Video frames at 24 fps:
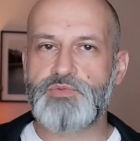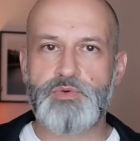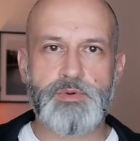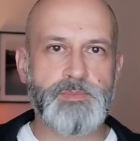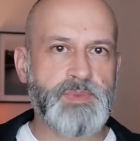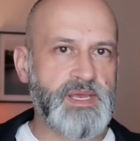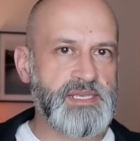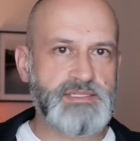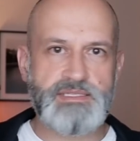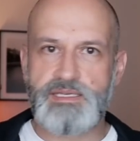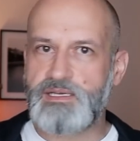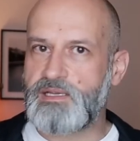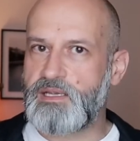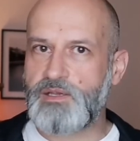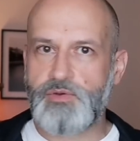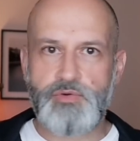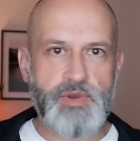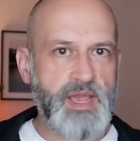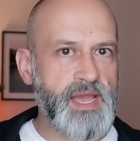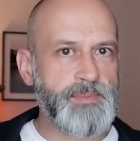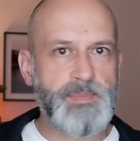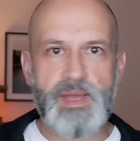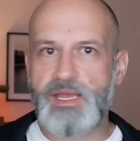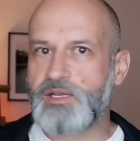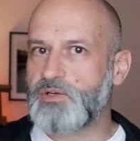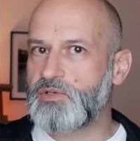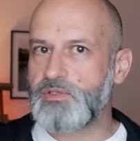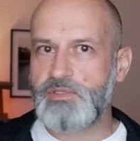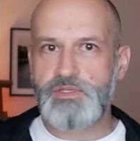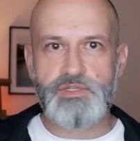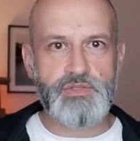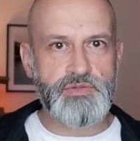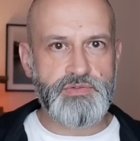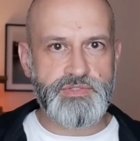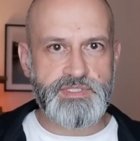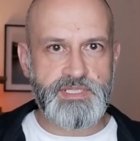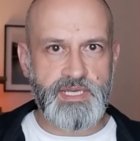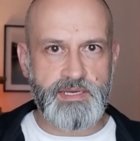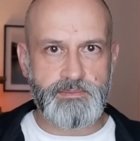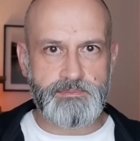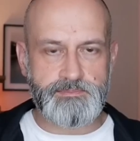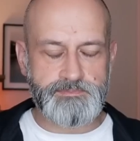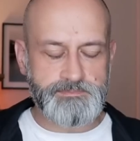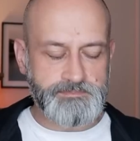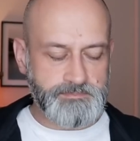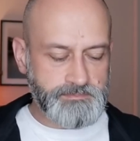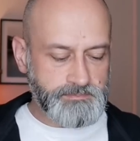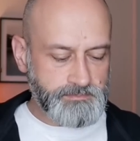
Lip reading: were basically crap. I couldn't use them.